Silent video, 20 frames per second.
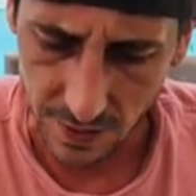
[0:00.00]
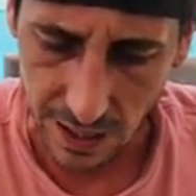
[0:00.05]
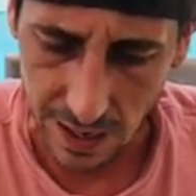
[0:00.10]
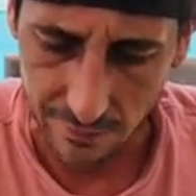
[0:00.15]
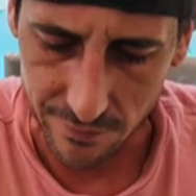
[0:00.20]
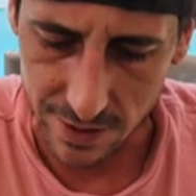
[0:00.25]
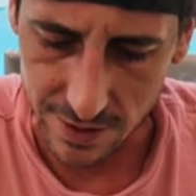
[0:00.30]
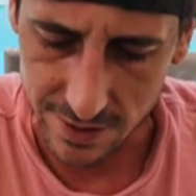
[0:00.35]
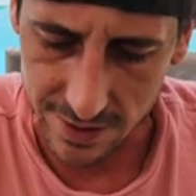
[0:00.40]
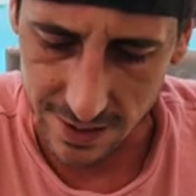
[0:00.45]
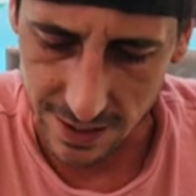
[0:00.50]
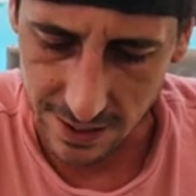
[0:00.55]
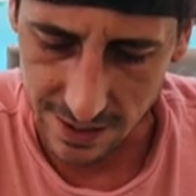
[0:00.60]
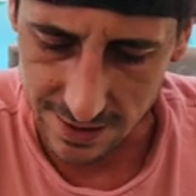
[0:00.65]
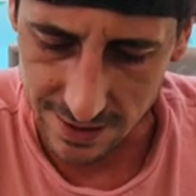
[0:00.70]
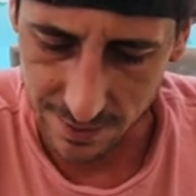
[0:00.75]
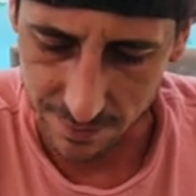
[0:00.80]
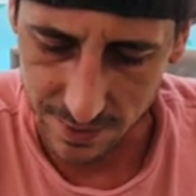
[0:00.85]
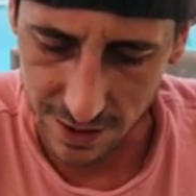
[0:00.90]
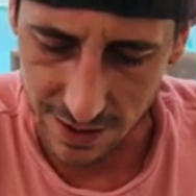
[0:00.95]
Haven't seen
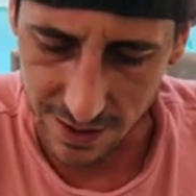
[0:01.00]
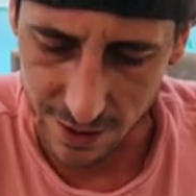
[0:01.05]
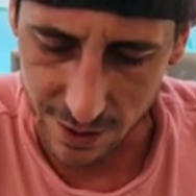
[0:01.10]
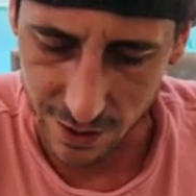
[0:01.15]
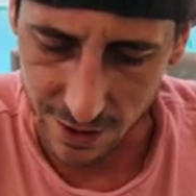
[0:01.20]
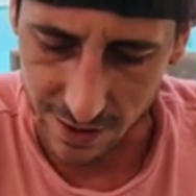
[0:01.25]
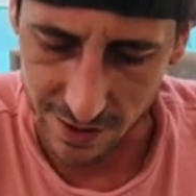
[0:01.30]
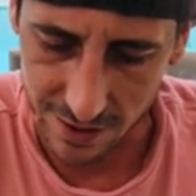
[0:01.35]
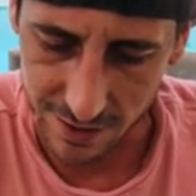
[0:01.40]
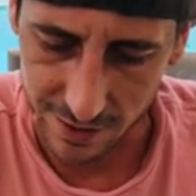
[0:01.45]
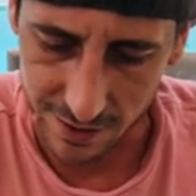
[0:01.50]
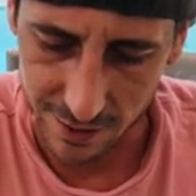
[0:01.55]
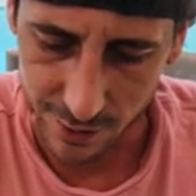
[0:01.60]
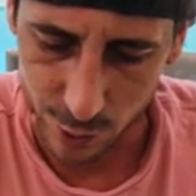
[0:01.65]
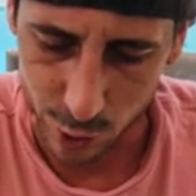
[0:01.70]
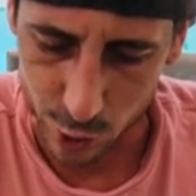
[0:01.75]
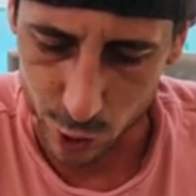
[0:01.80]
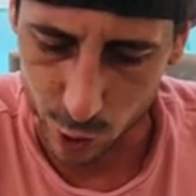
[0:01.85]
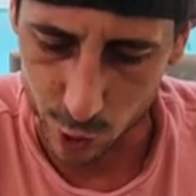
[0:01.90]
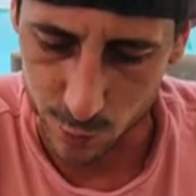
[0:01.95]
something in the
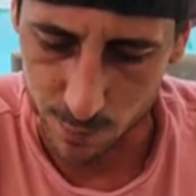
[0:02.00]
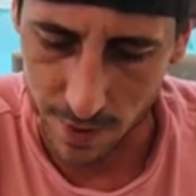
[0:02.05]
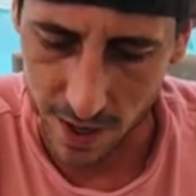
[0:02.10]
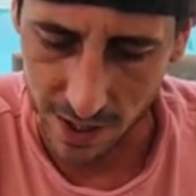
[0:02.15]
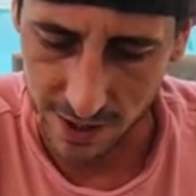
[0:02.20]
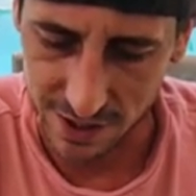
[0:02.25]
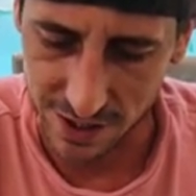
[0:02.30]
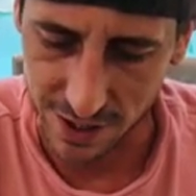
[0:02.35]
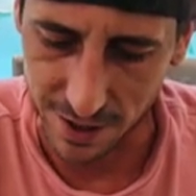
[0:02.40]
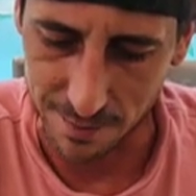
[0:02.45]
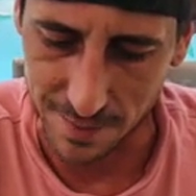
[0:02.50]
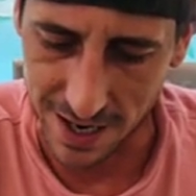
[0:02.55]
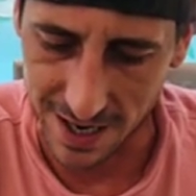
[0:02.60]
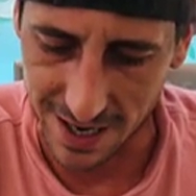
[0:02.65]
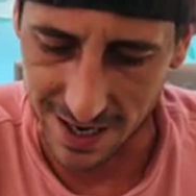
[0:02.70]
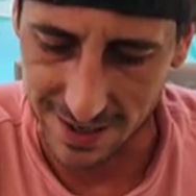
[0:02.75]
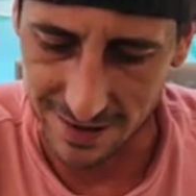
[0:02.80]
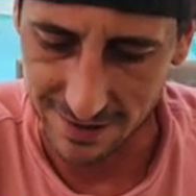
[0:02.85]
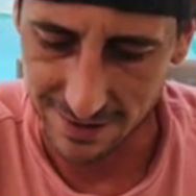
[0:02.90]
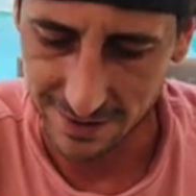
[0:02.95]
juice box in a
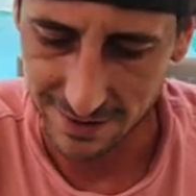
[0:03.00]
minute.